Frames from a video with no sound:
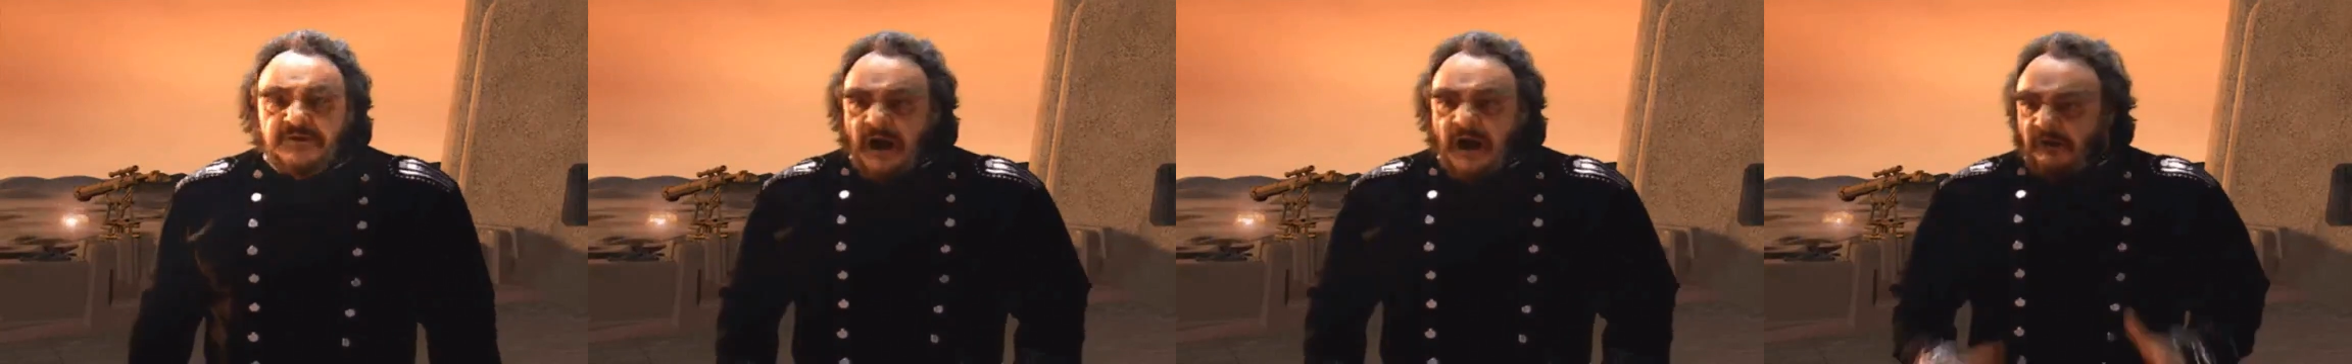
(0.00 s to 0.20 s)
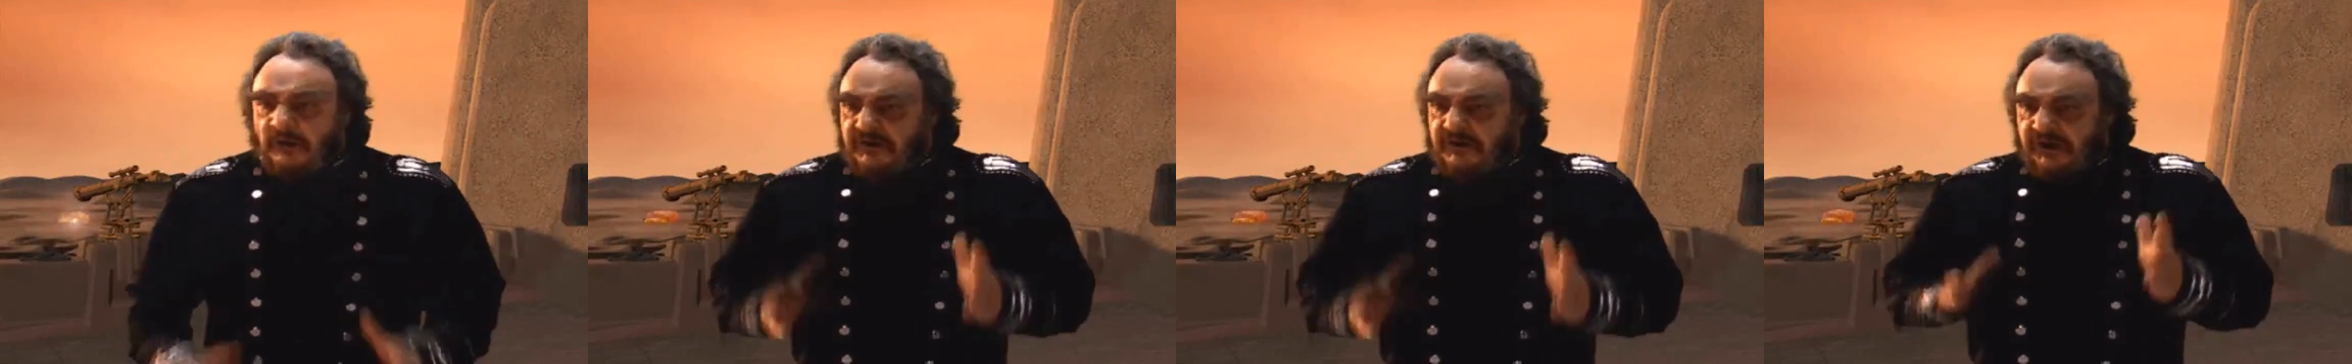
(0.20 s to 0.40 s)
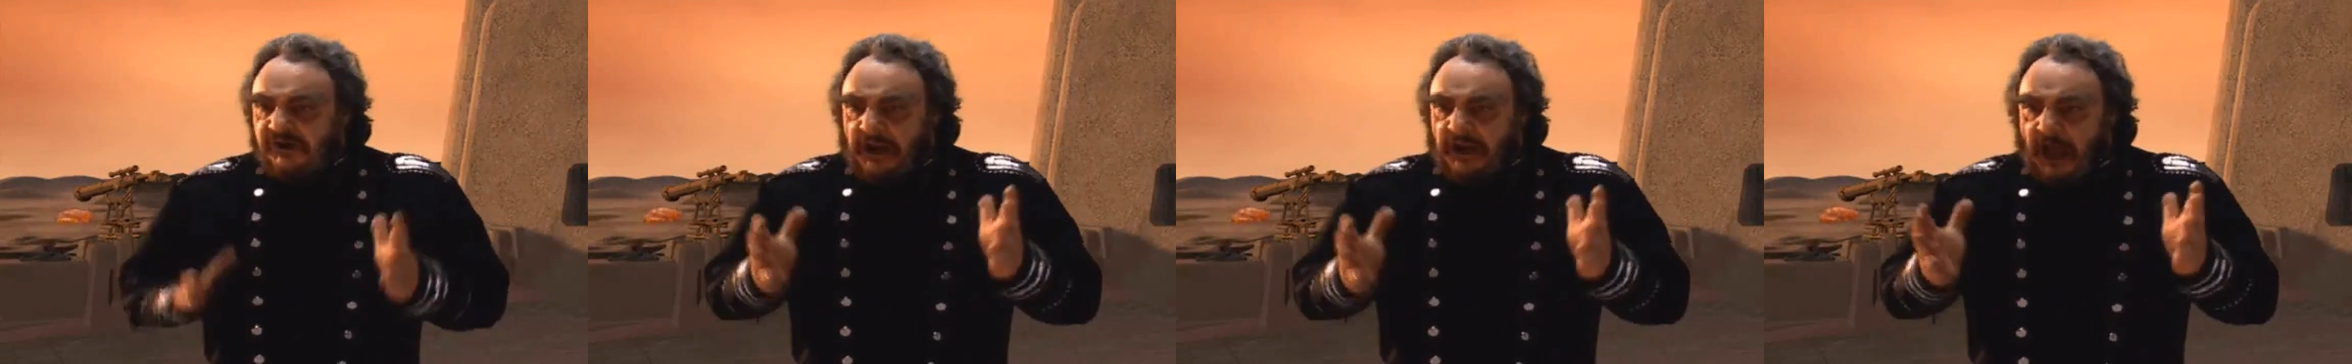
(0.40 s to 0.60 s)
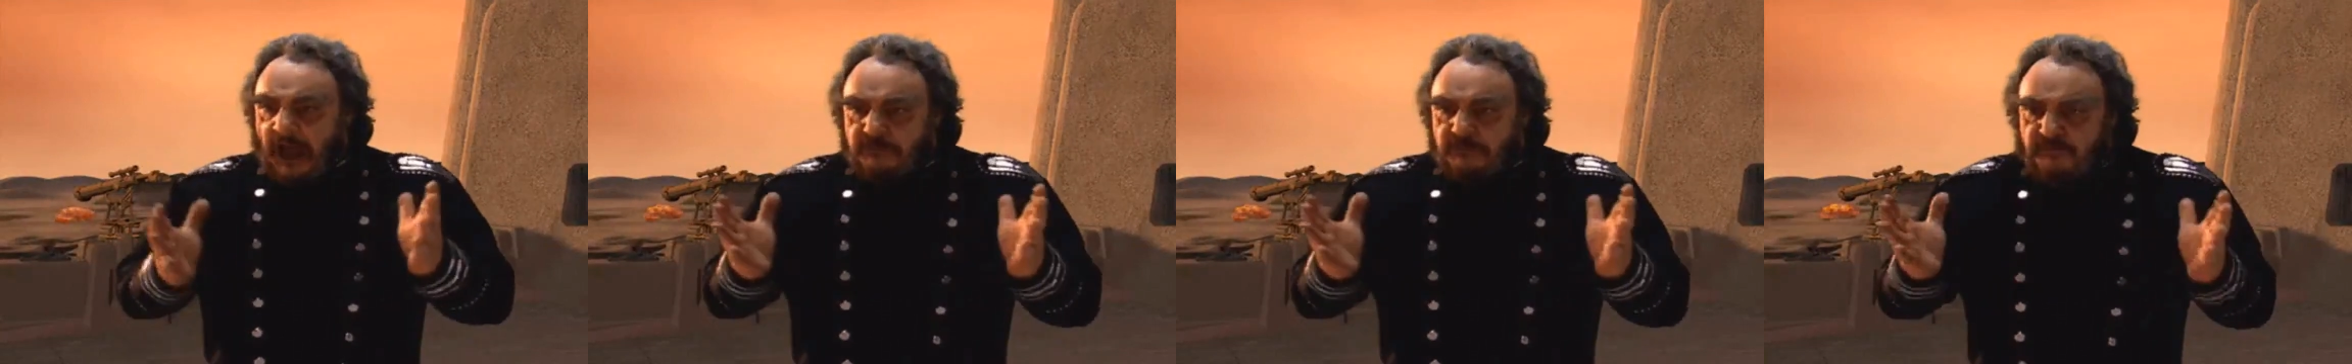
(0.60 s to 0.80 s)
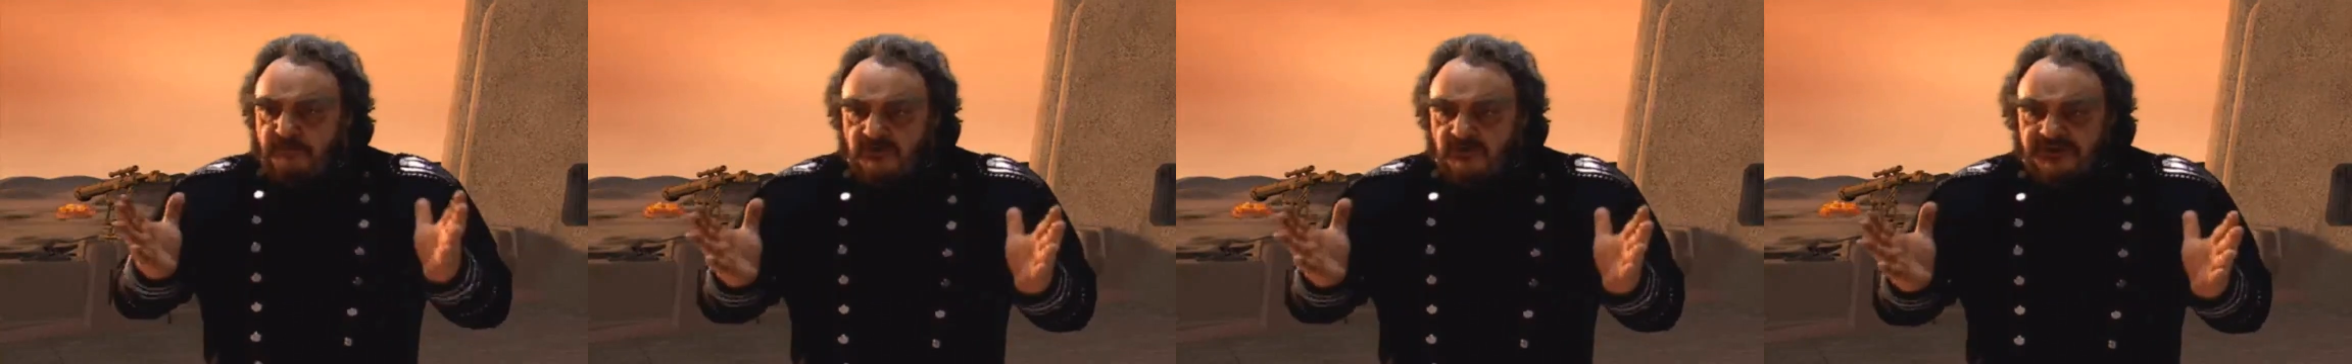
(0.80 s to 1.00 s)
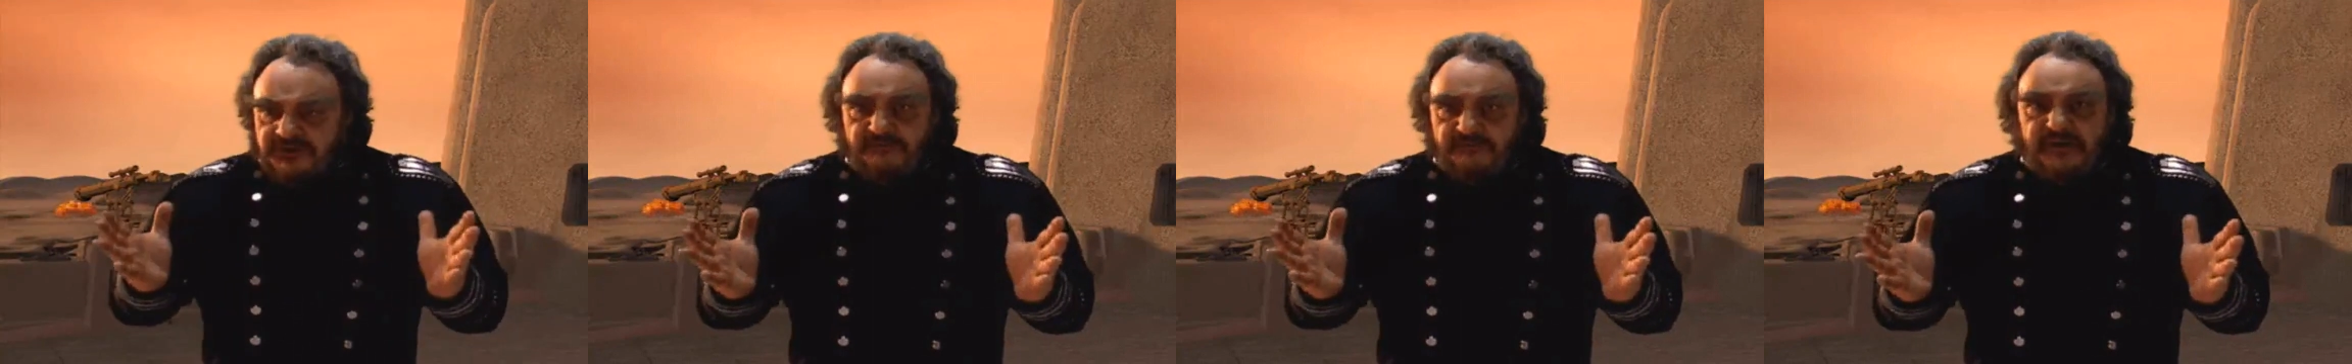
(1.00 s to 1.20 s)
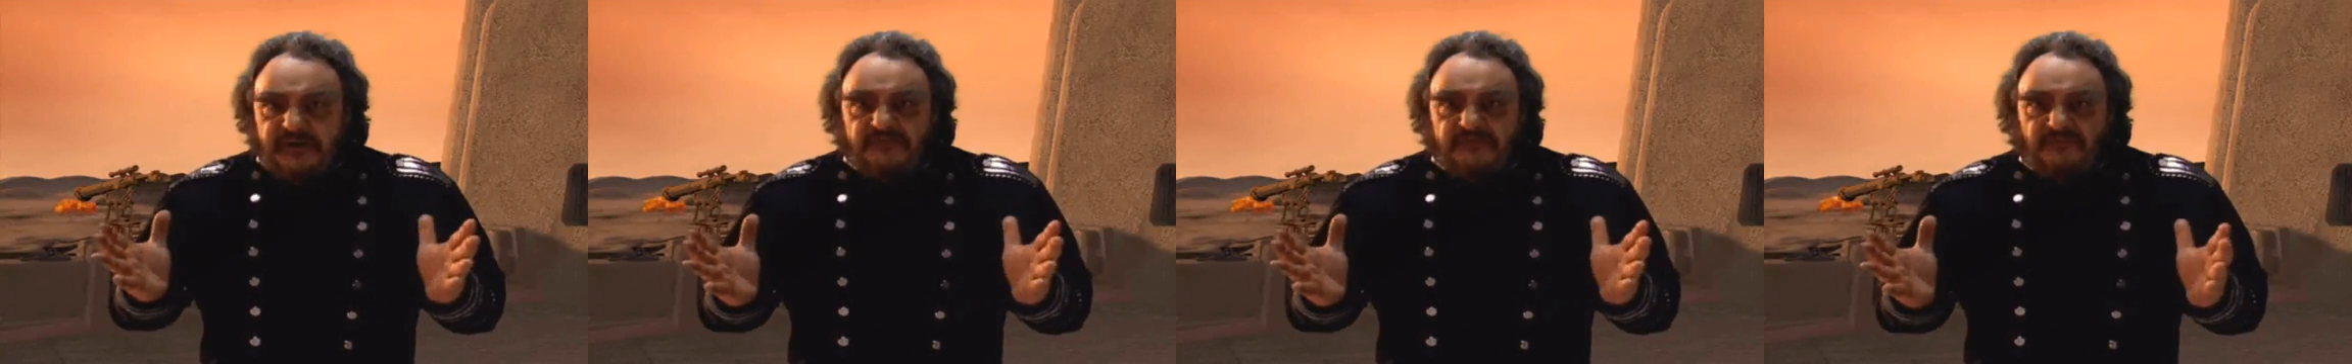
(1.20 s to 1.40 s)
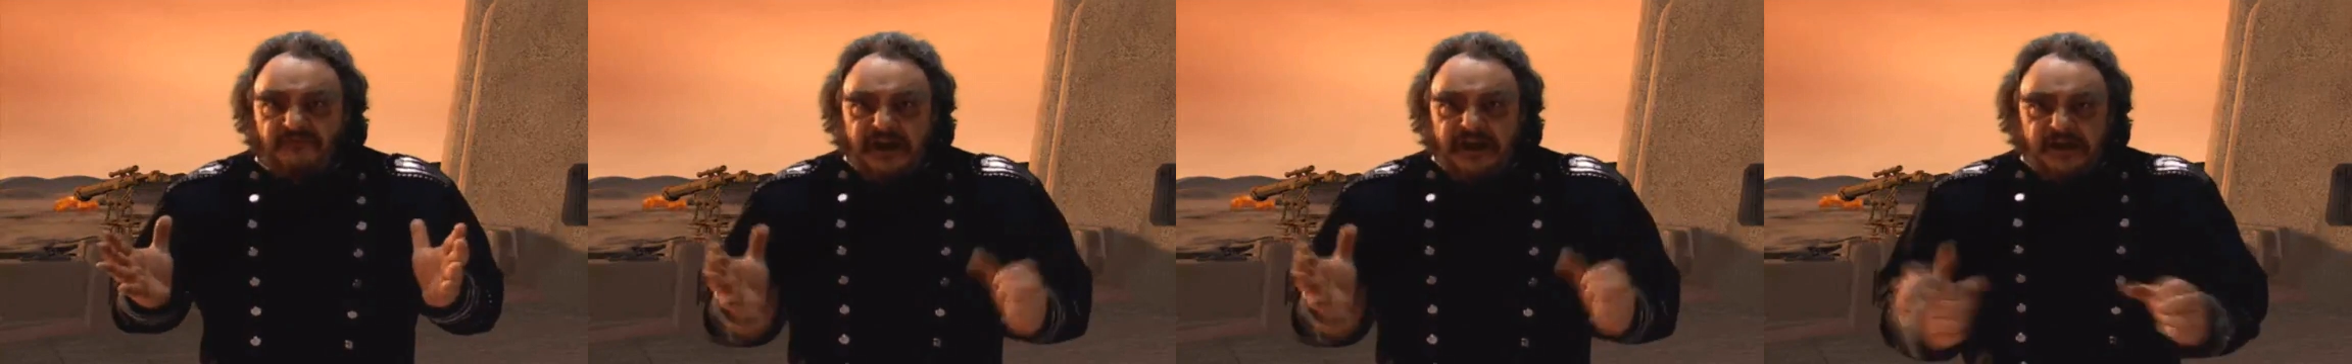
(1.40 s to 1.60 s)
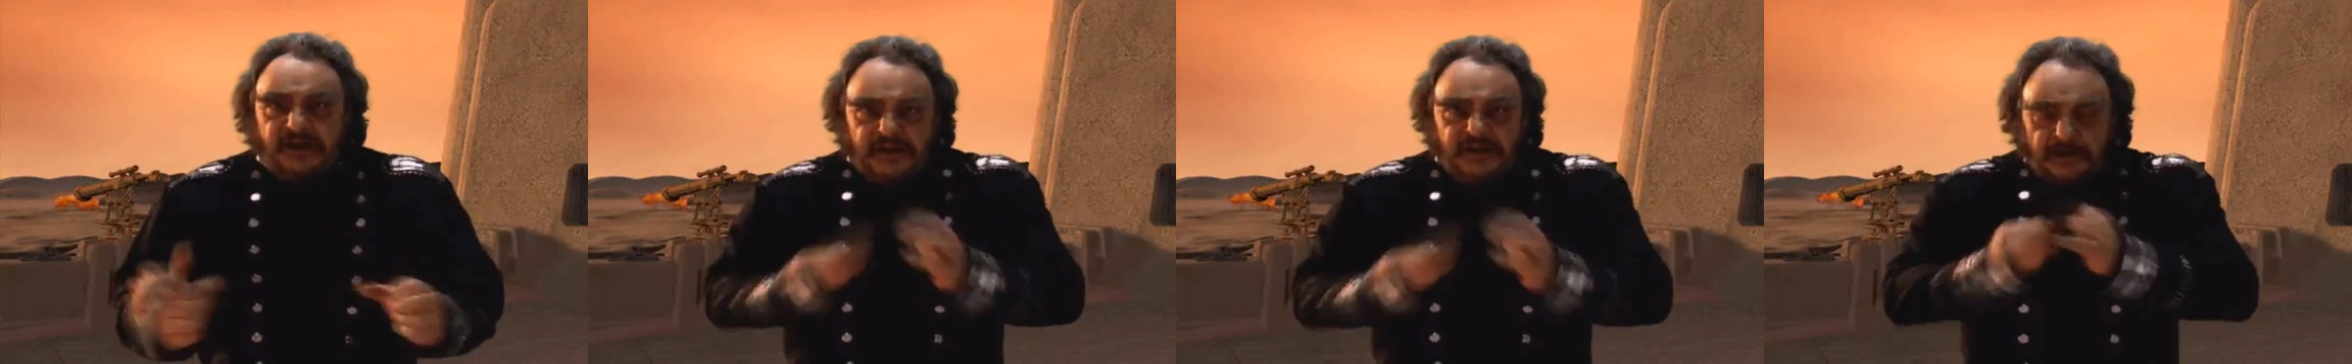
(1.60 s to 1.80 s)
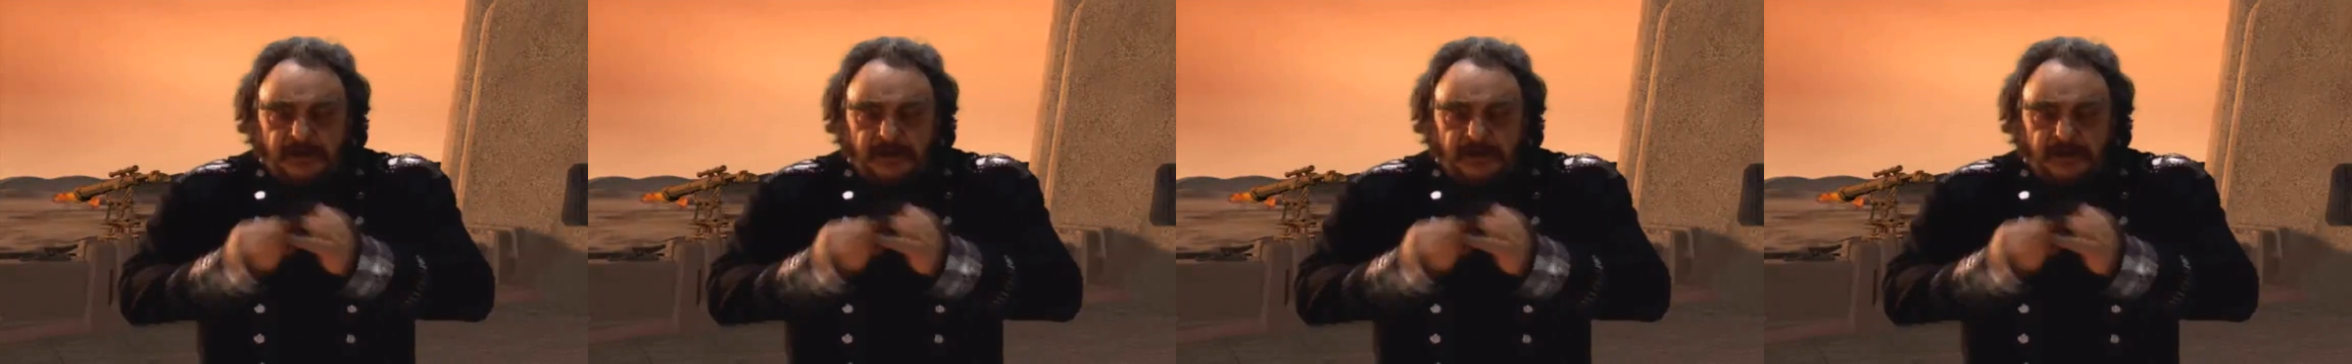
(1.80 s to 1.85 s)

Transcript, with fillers: Our critical outposts have been divided,